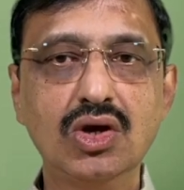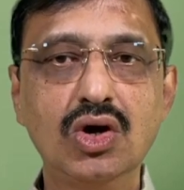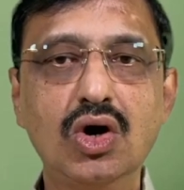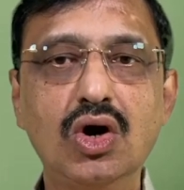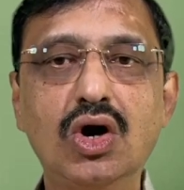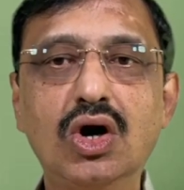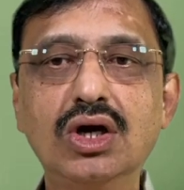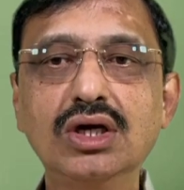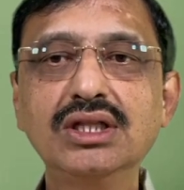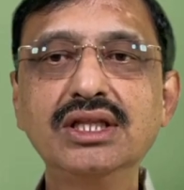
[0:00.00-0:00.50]

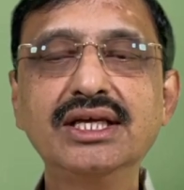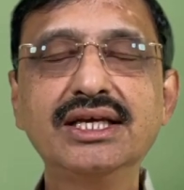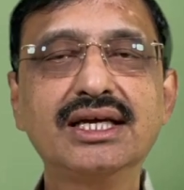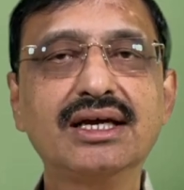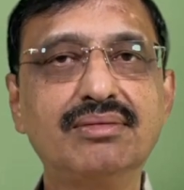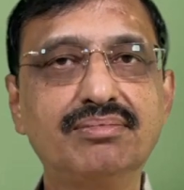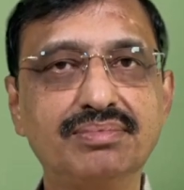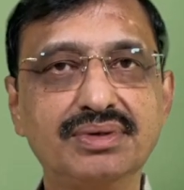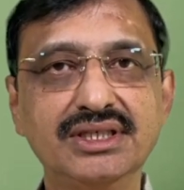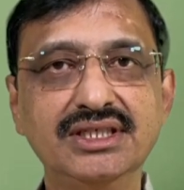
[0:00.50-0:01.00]
All the
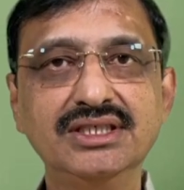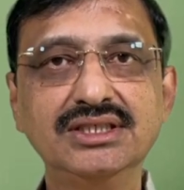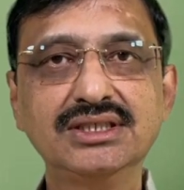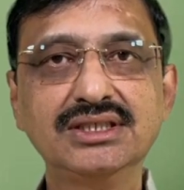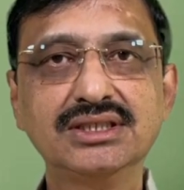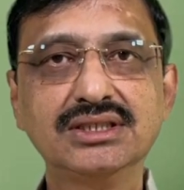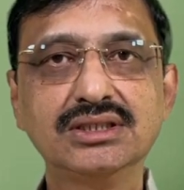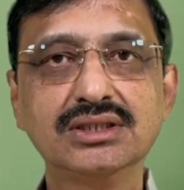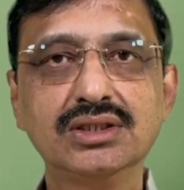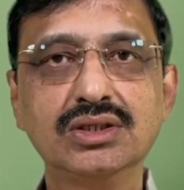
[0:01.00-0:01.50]

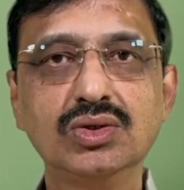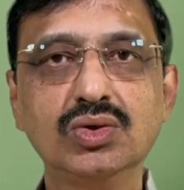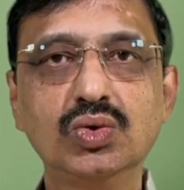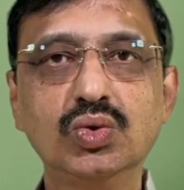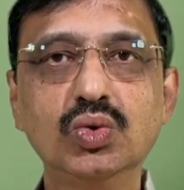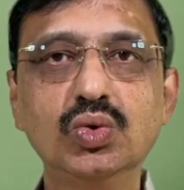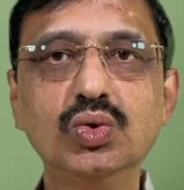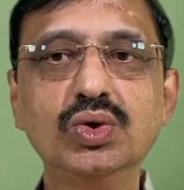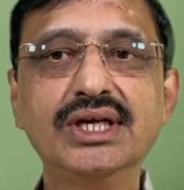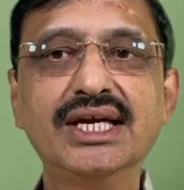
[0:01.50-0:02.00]
companies
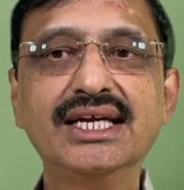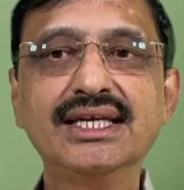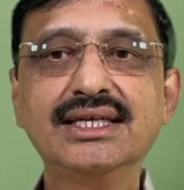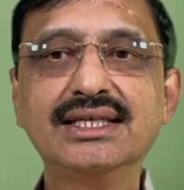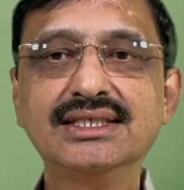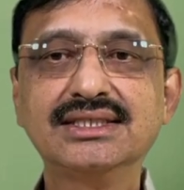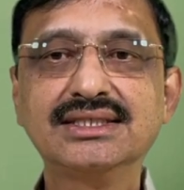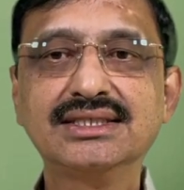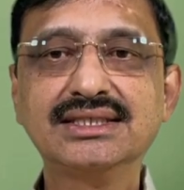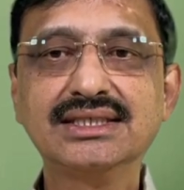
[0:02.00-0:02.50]
who get
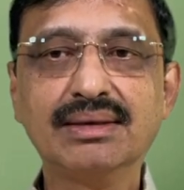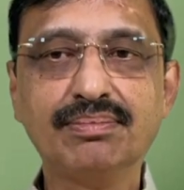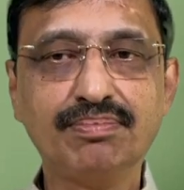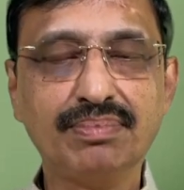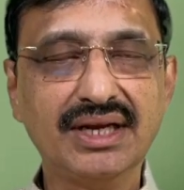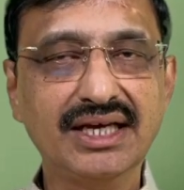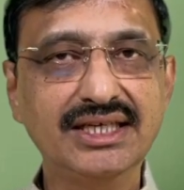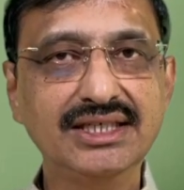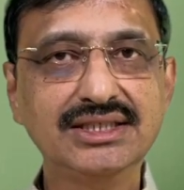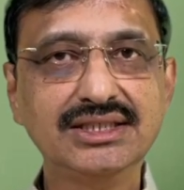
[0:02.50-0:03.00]

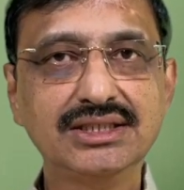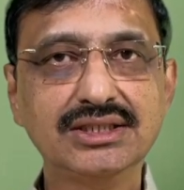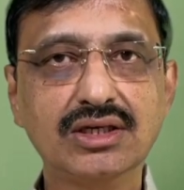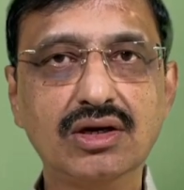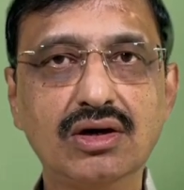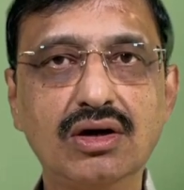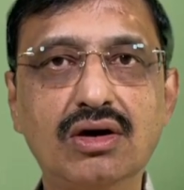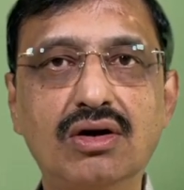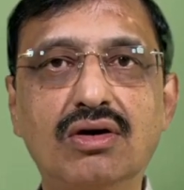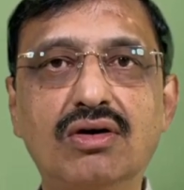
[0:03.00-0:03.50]
supplies
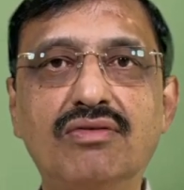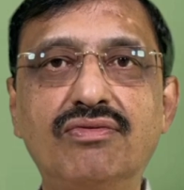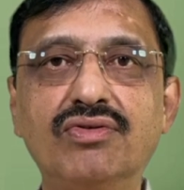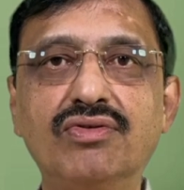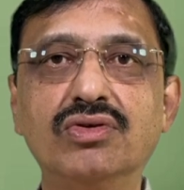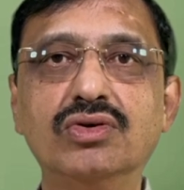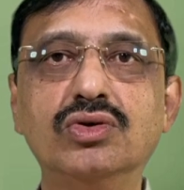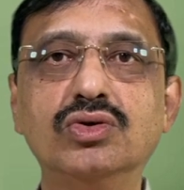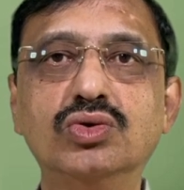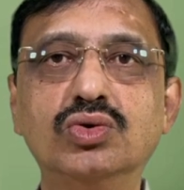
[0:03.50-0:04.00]
of
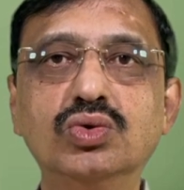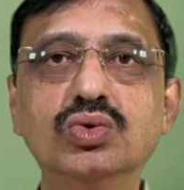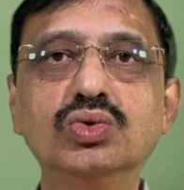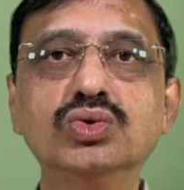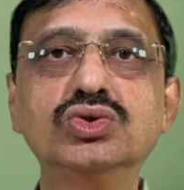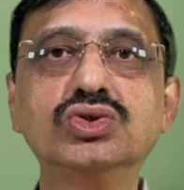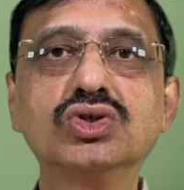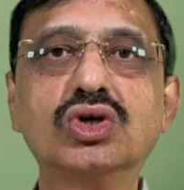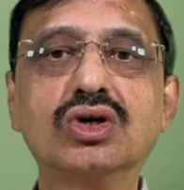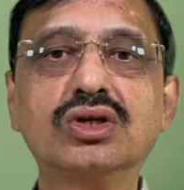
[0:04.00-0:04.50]

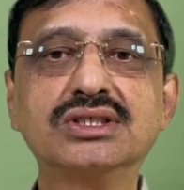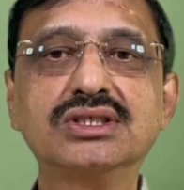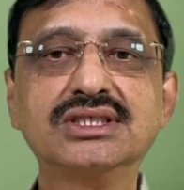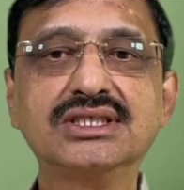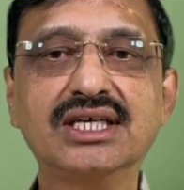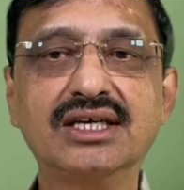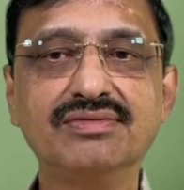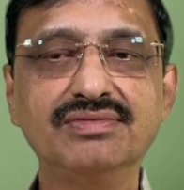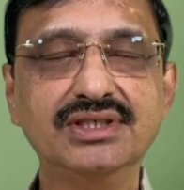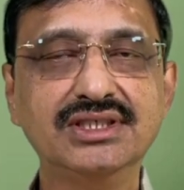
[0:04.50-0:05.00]
goods or
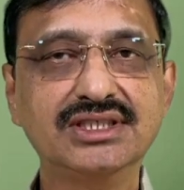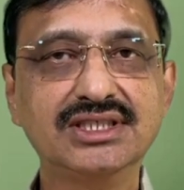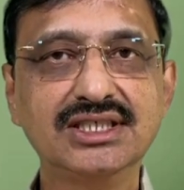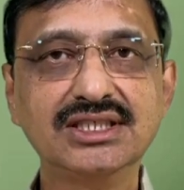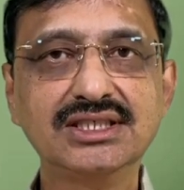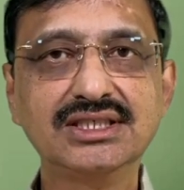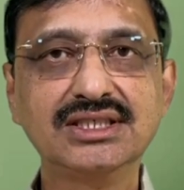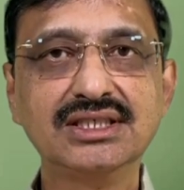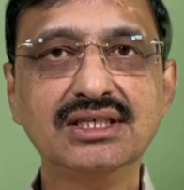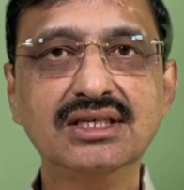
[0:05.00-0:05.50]

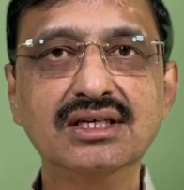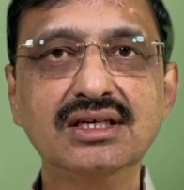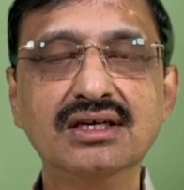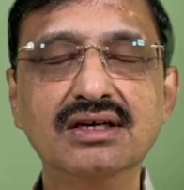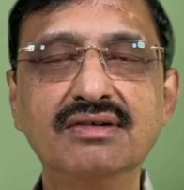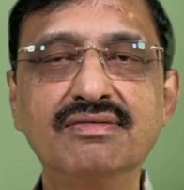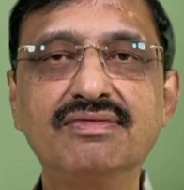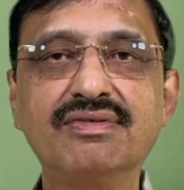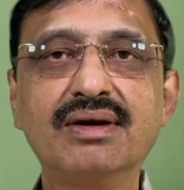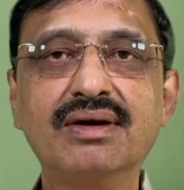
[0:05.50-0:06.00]
services
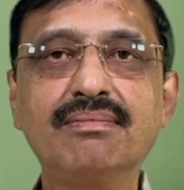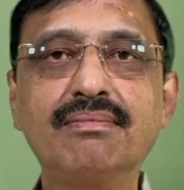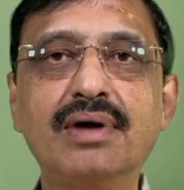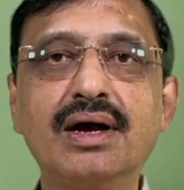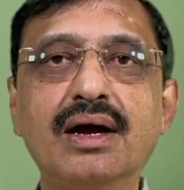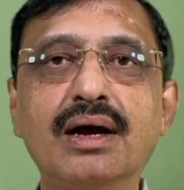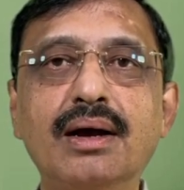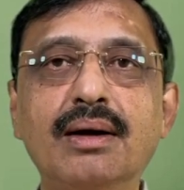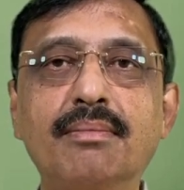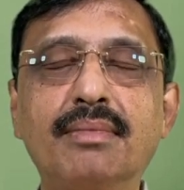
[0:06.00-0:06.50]
from
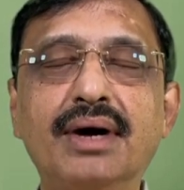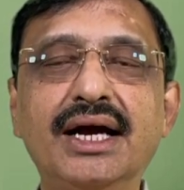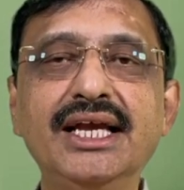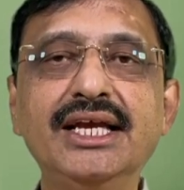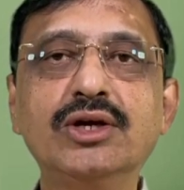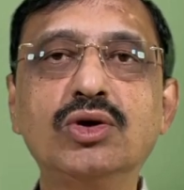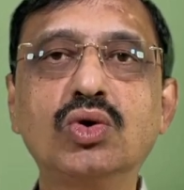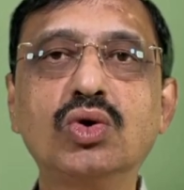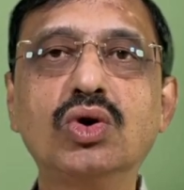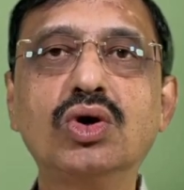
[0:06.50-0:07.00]

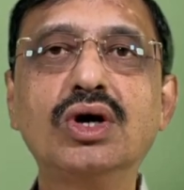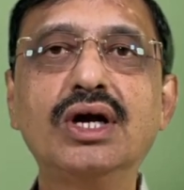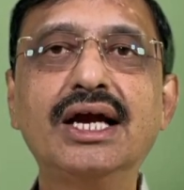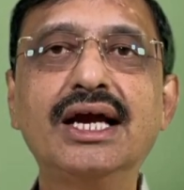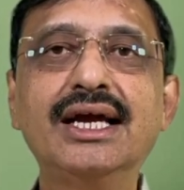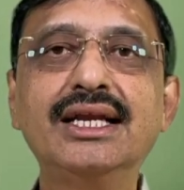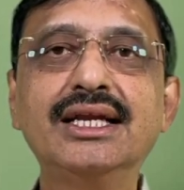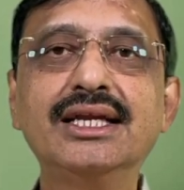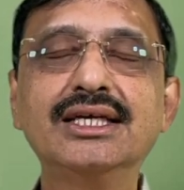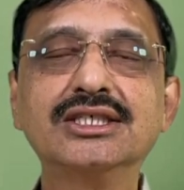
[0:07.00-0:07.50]
micro
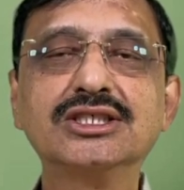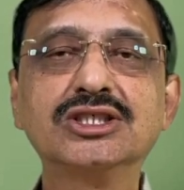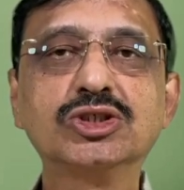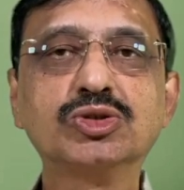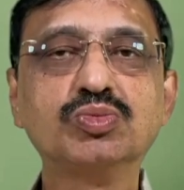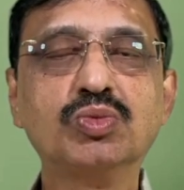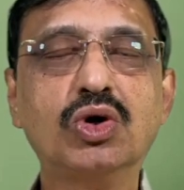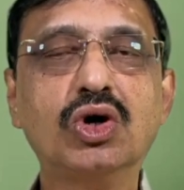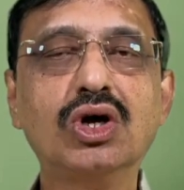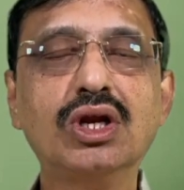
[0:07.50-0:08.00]
and
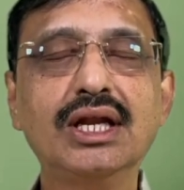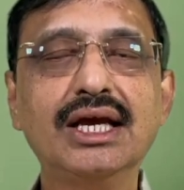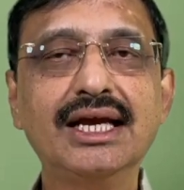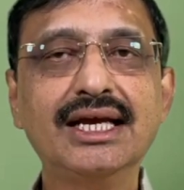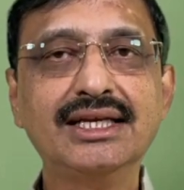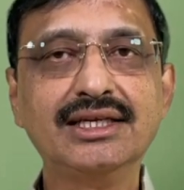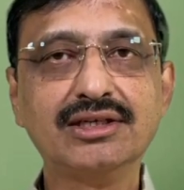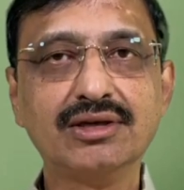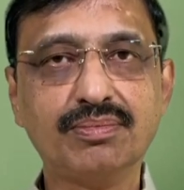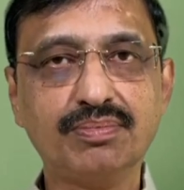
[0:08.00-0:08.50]
small
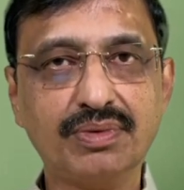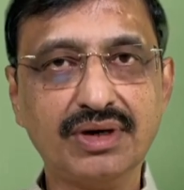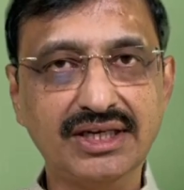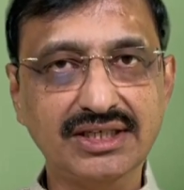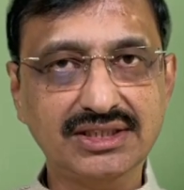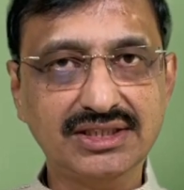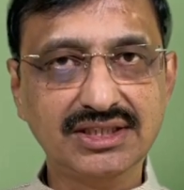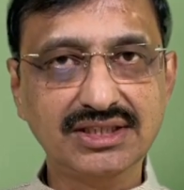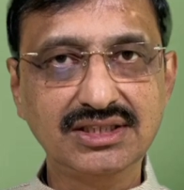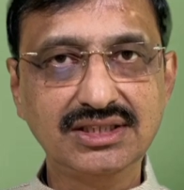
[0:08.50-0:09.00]

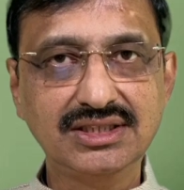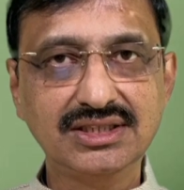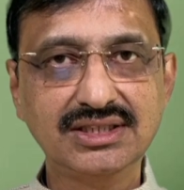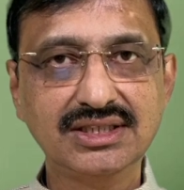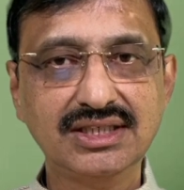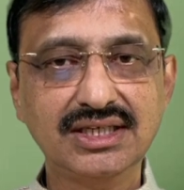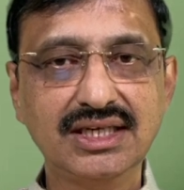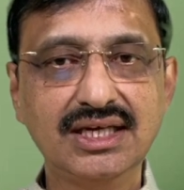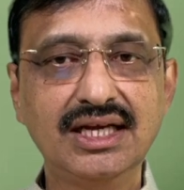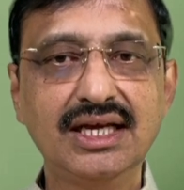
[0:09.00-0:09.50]
enterprises
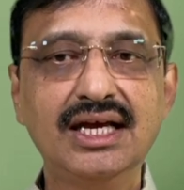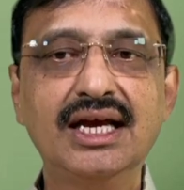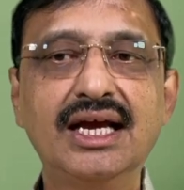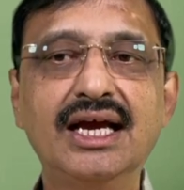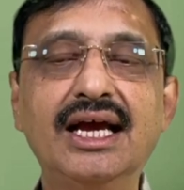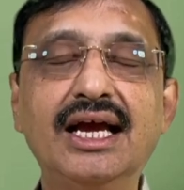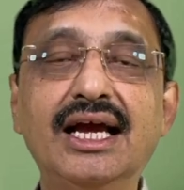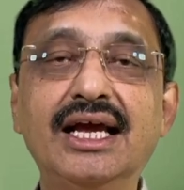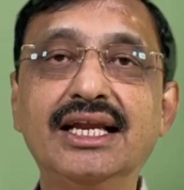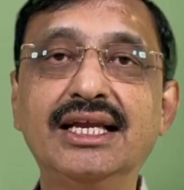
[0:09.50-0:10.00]

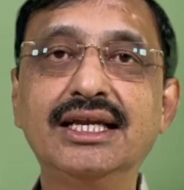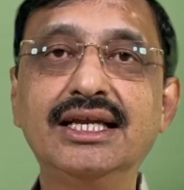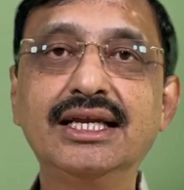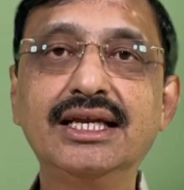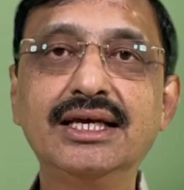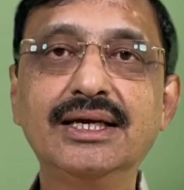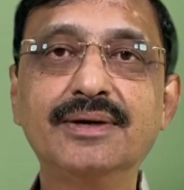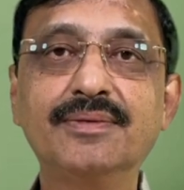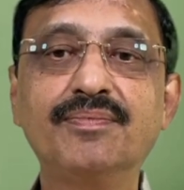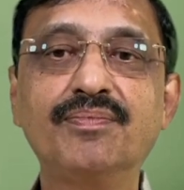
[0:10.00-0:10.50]

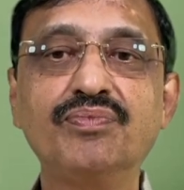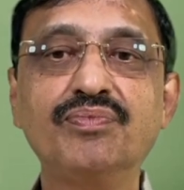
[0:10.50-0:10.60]
and